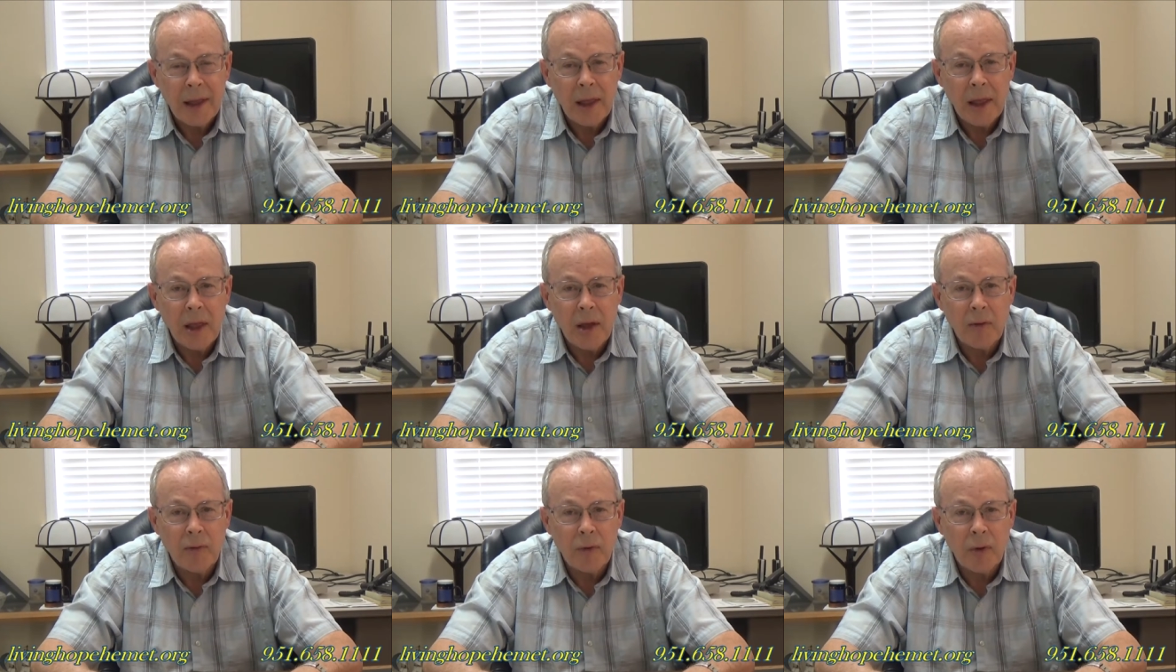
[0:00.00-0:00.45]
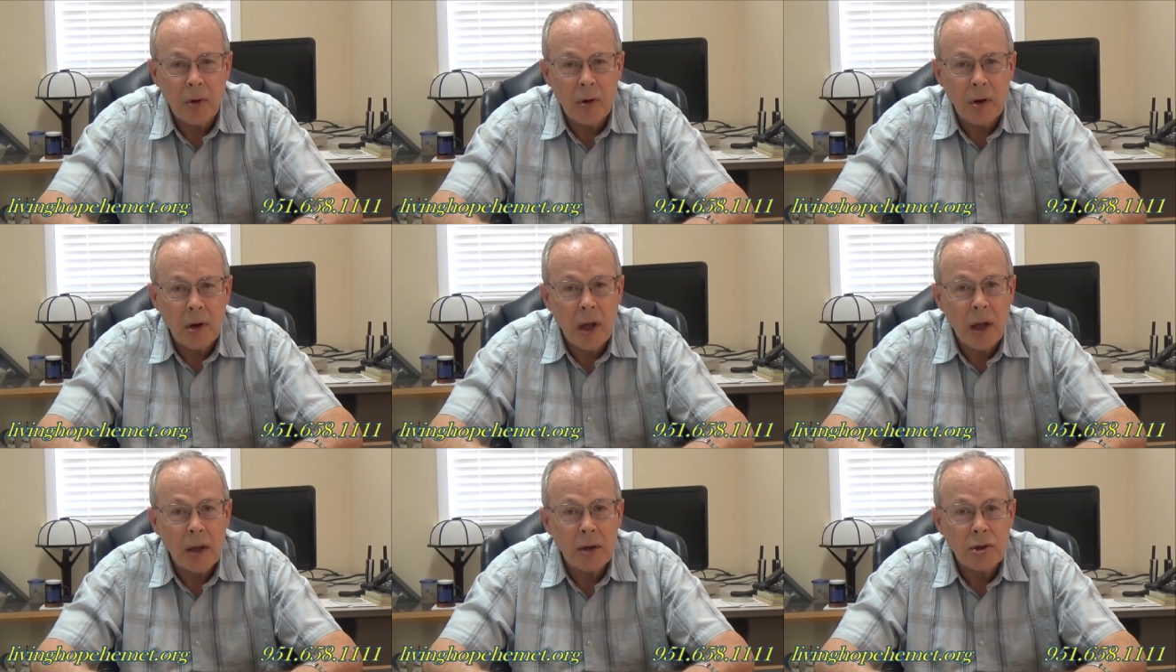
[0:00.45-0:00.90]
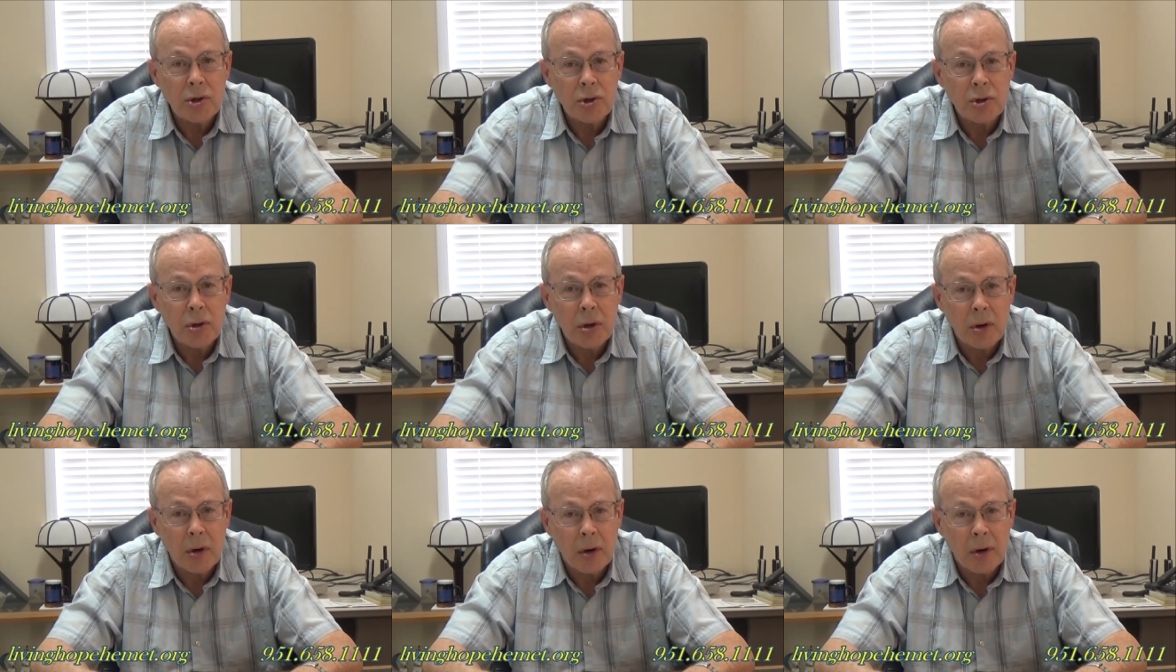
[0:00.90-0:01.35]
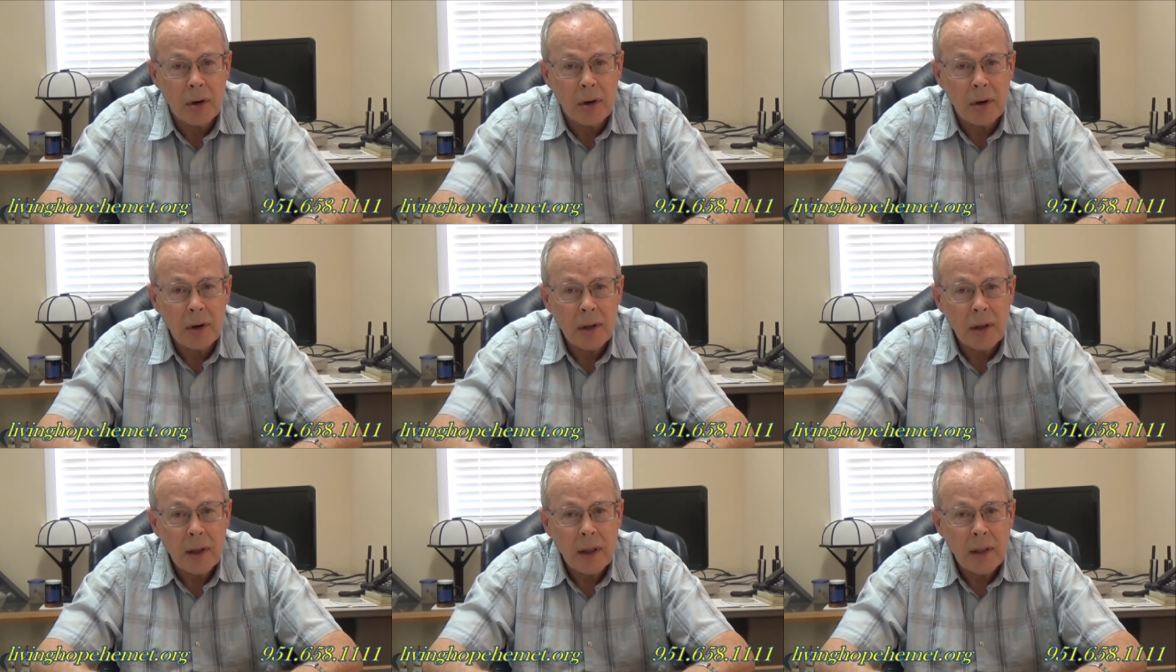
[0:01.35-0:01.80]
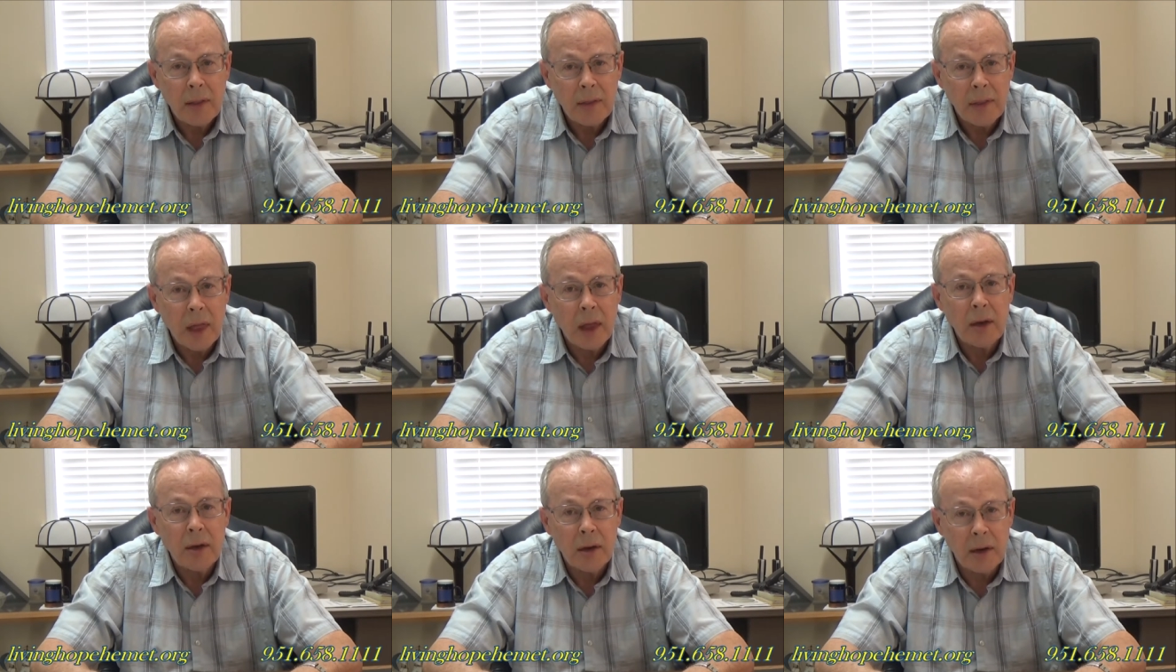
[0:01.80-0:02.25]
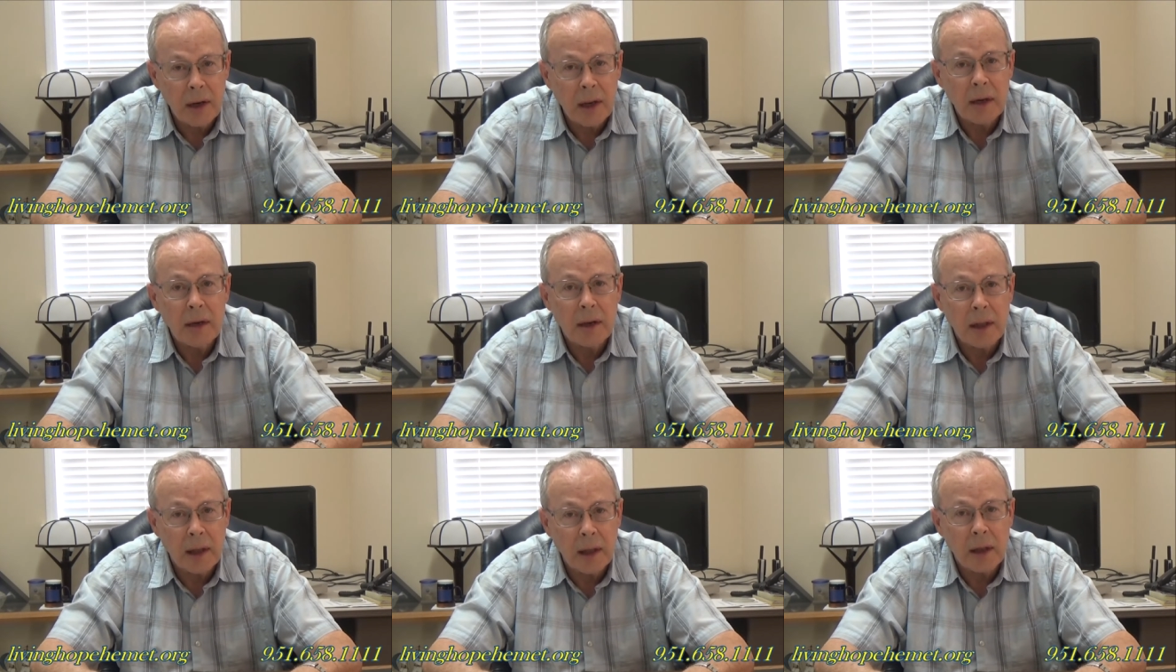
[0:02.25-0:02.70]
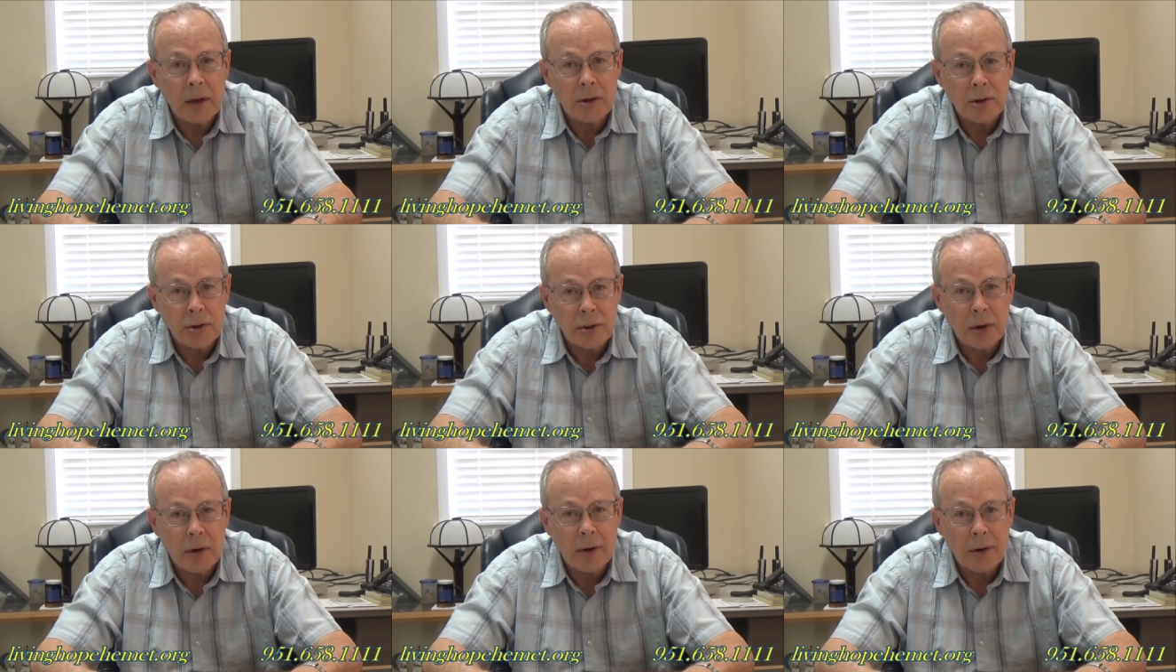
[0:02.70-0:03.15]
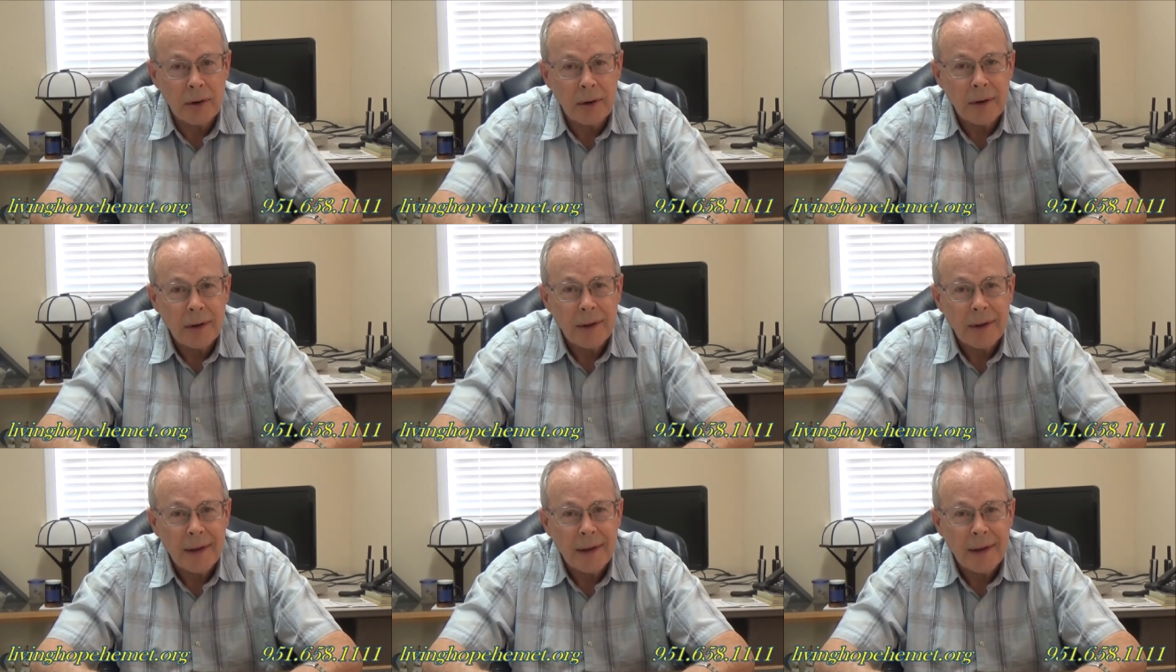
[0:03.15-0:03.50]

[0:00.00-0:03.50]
If you're not sure, then you need to get sure.